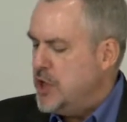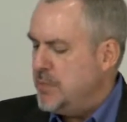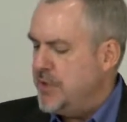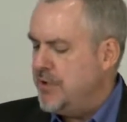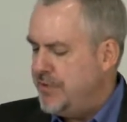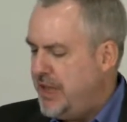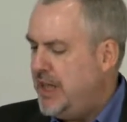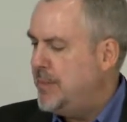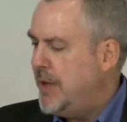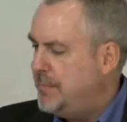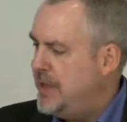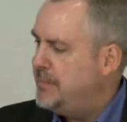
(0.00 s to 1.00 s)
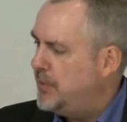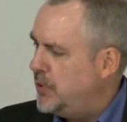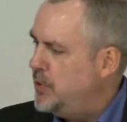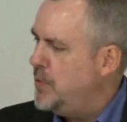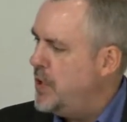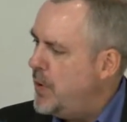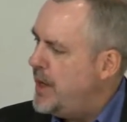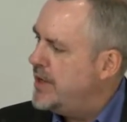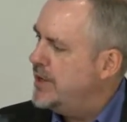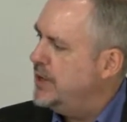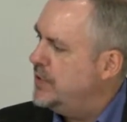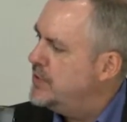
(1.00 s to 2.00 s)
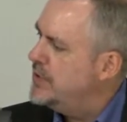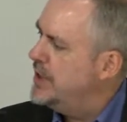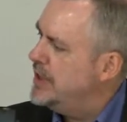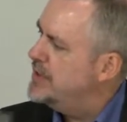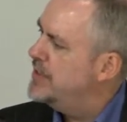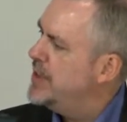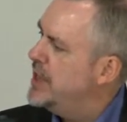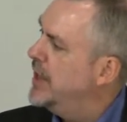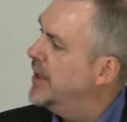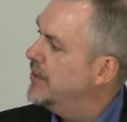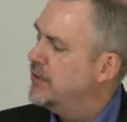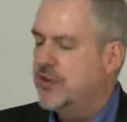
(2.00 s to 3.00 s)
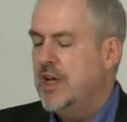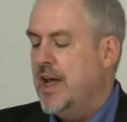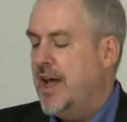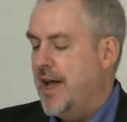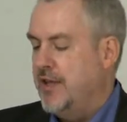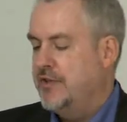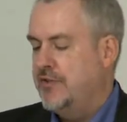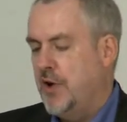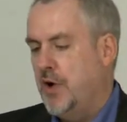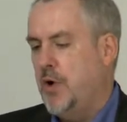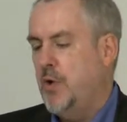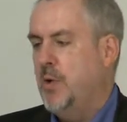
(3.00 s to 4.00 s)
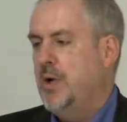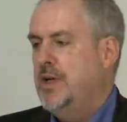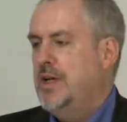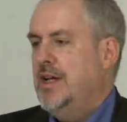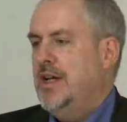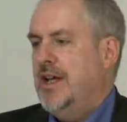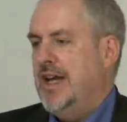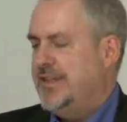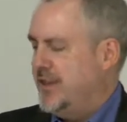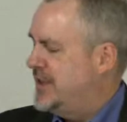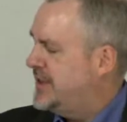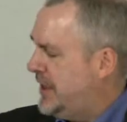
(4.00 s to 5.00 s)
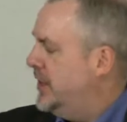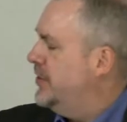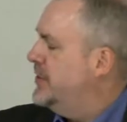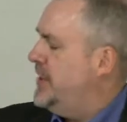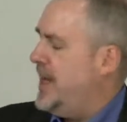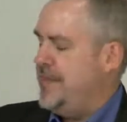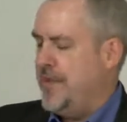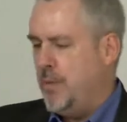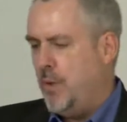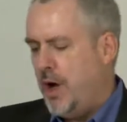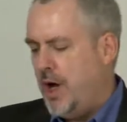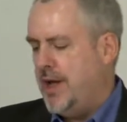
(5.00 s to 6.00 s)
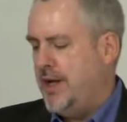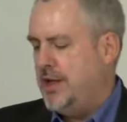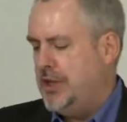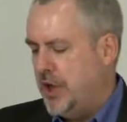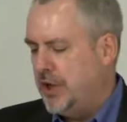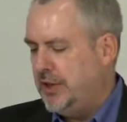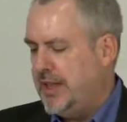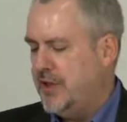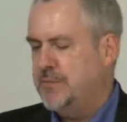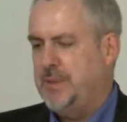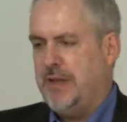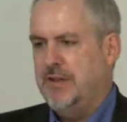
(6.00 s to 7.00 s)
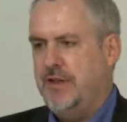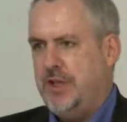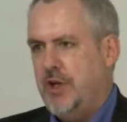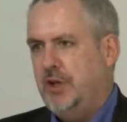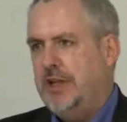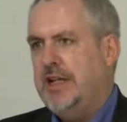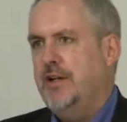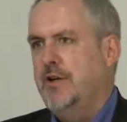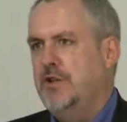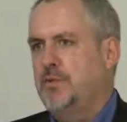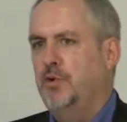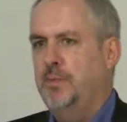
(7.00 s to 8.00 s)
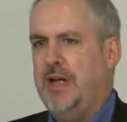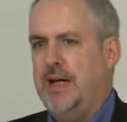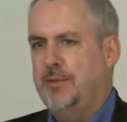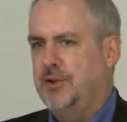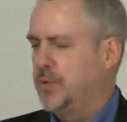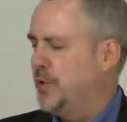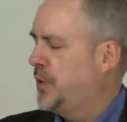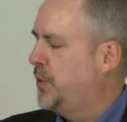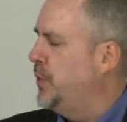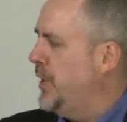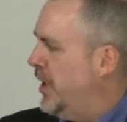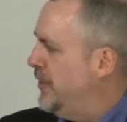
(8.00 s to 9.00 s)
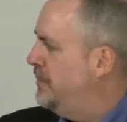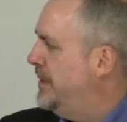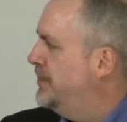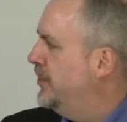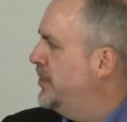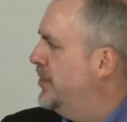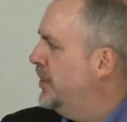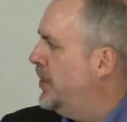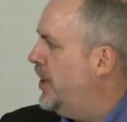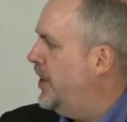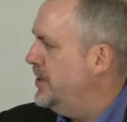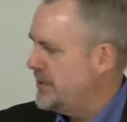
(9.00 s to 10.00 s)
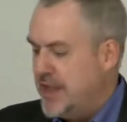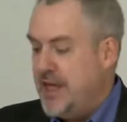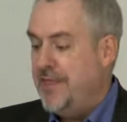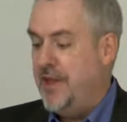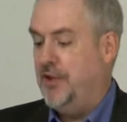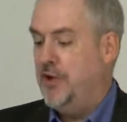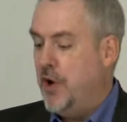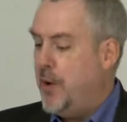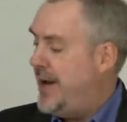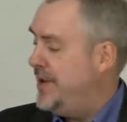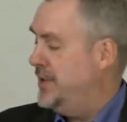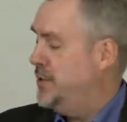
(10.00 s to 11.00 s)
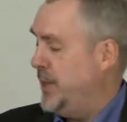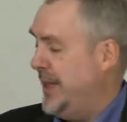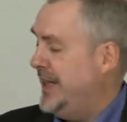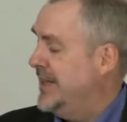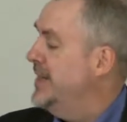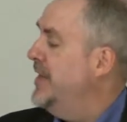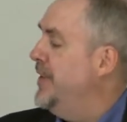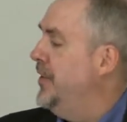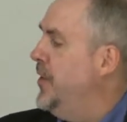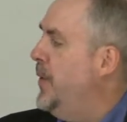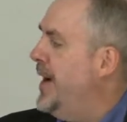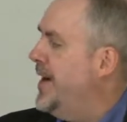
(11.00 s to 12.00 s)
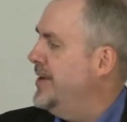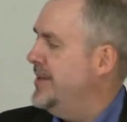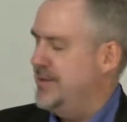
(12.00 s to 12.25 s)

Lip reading: but they're thinking about people who know how to use these things. And so it's a skill set. They want young leaders because the young leaders will be able to recruit other people to the cause. They'll know how to tweet. They'll know how